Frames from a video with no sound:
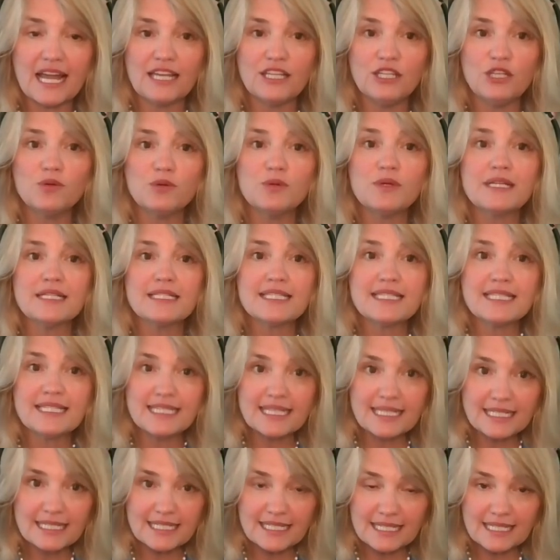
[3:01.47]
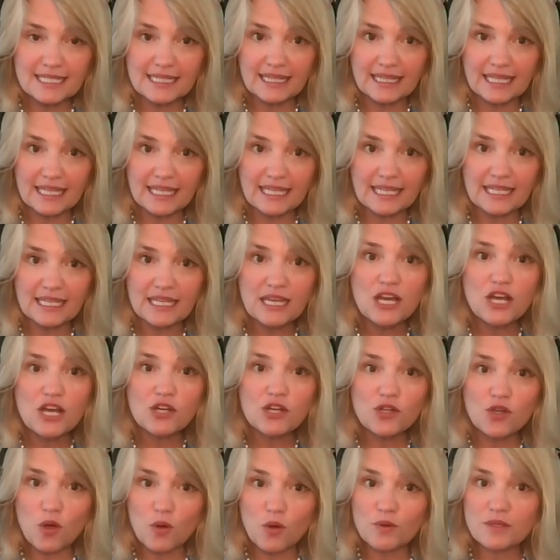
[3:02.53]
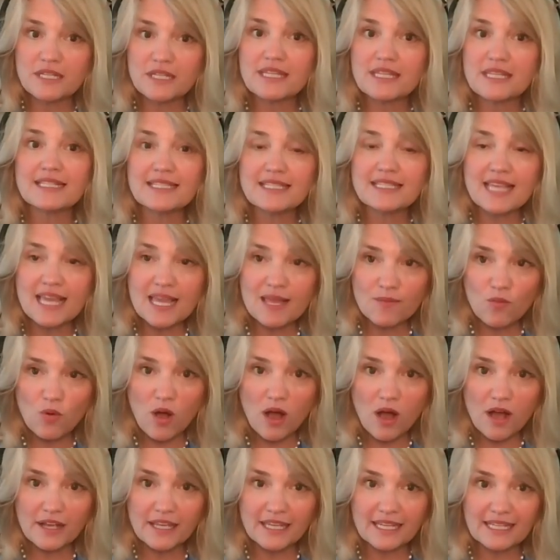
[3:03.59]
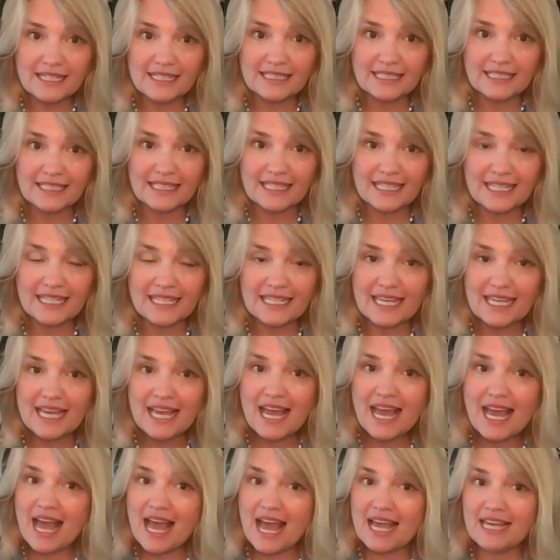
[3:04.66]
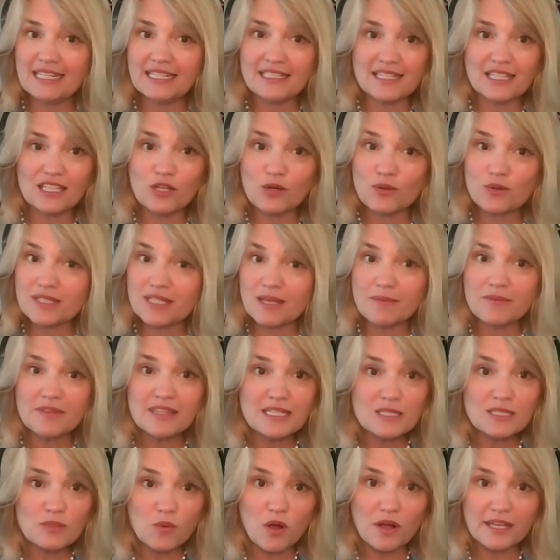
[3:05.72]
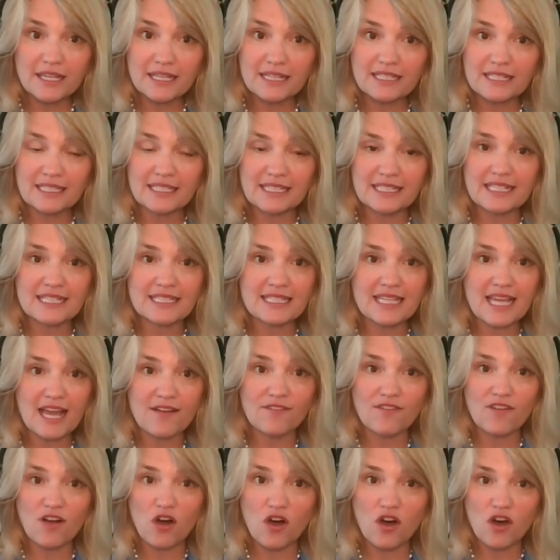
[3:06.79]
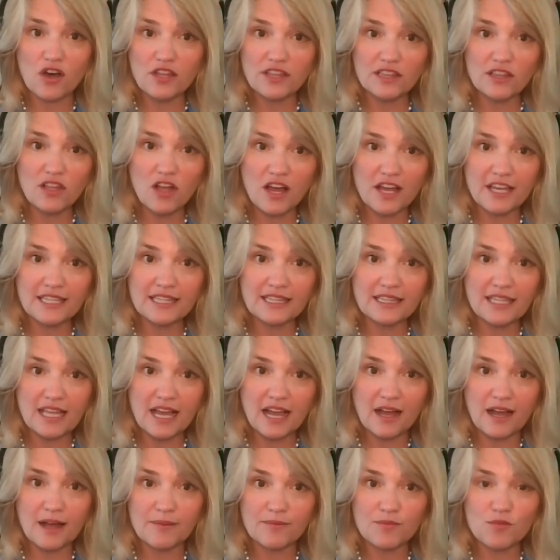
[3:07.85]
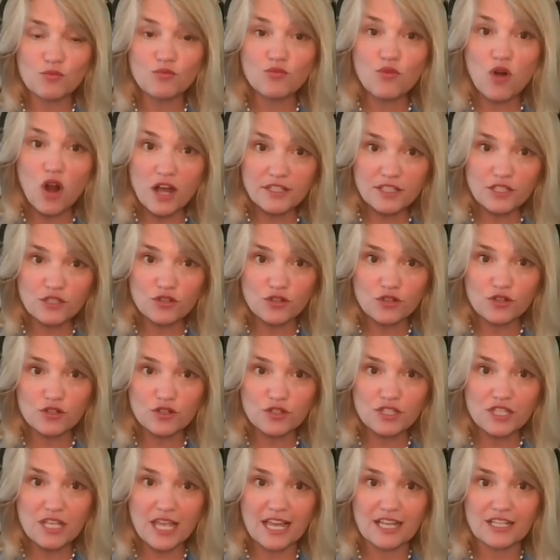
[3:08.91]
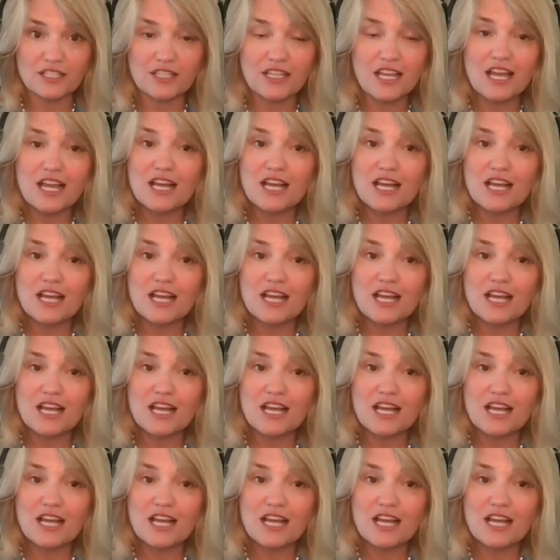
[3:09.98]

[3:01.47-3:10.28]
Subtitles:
and you consistently go to the same walk-in clinic. And some of these walk-in clinics have online rosters, and